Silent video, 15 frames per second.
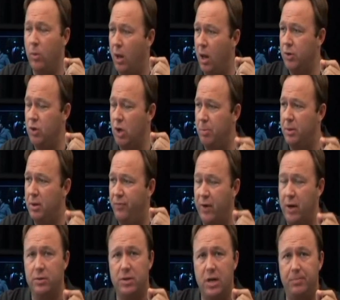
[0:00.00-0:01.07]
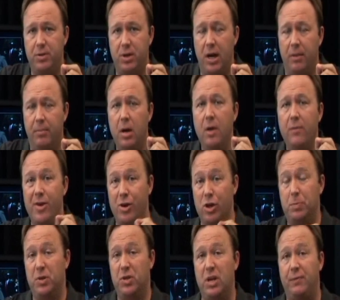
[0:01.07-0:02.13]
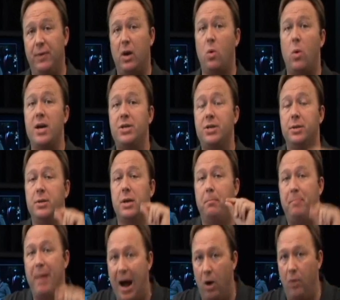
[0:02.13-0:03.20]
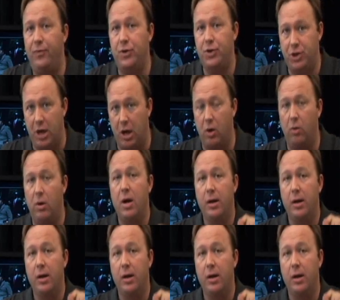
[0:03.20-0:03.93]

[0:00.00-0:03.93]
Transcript: We'll also open the phones up some for your specific questions about the show,